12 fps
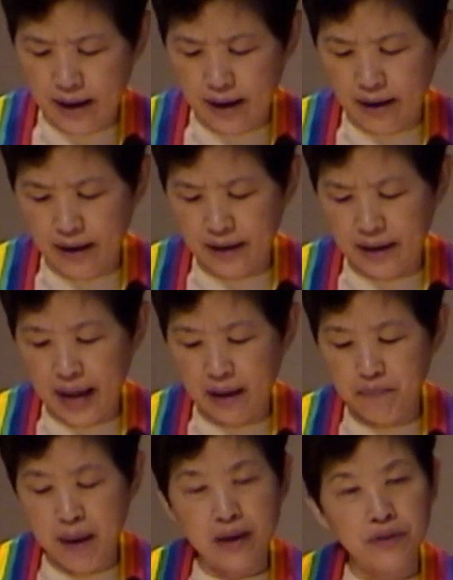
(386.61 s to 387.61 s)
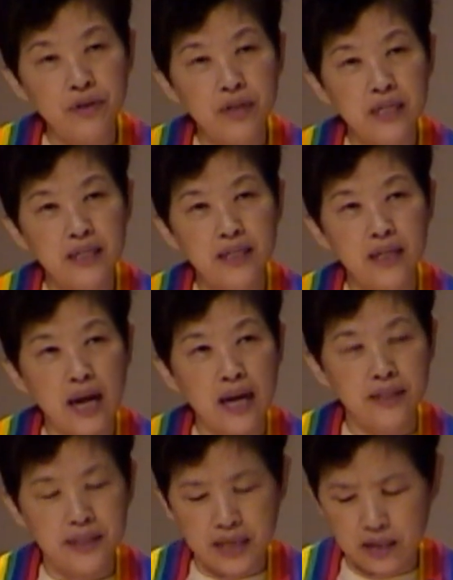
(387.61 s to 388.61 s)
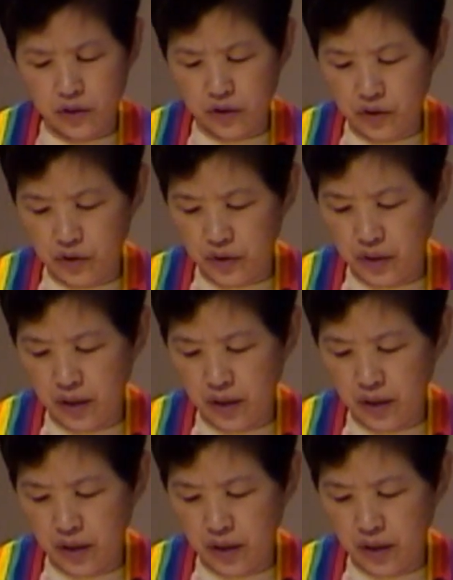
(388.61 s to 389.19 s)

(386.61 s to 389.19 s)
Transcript: uh, and Methodist ancestors